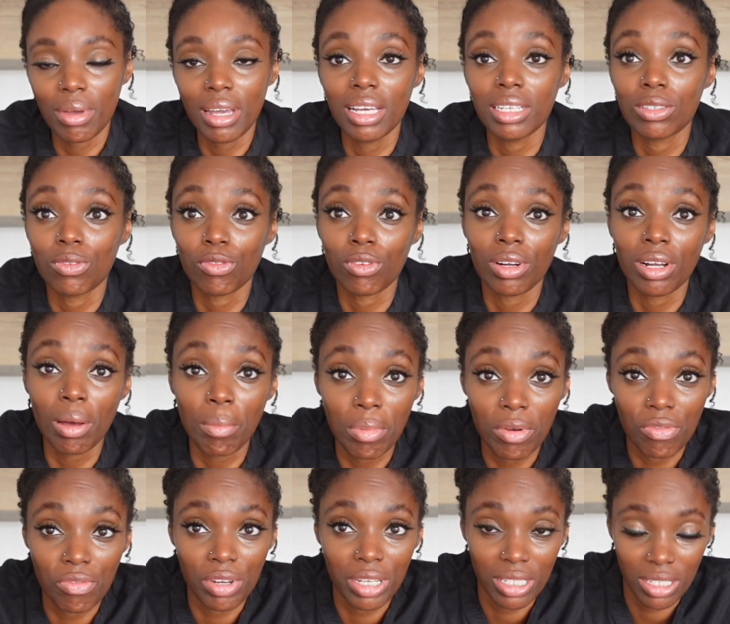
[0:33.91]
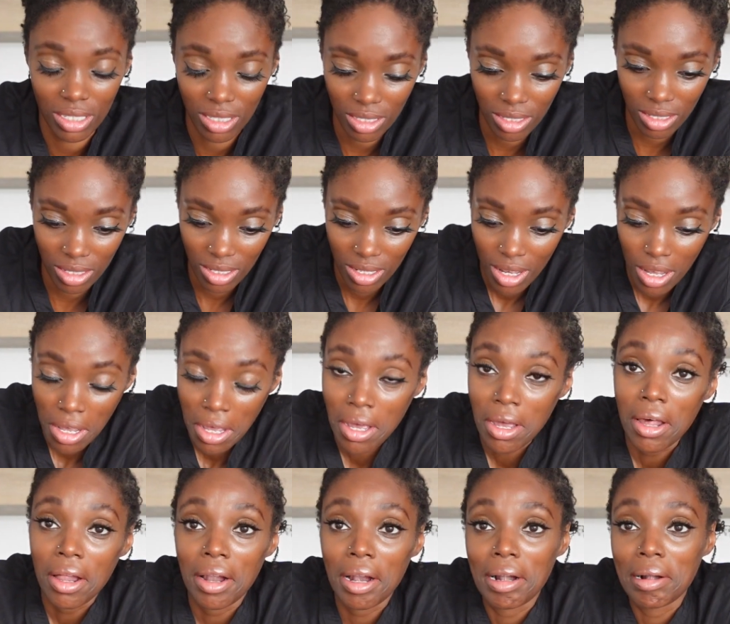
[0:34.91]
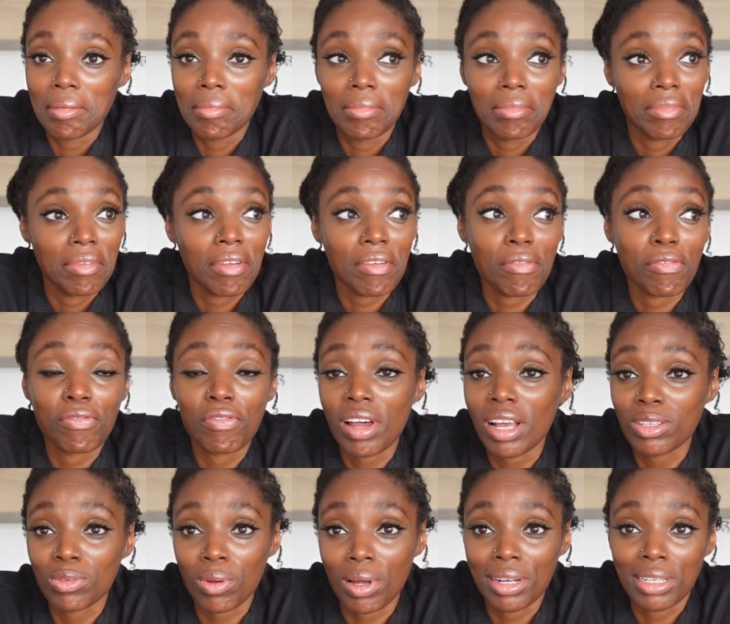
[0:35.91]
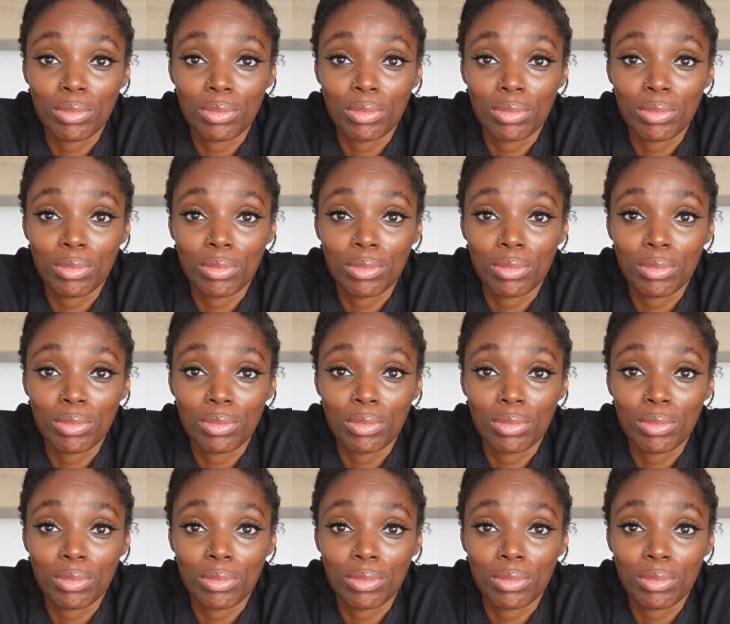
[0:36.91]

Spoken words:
It's for a number of reasons. First one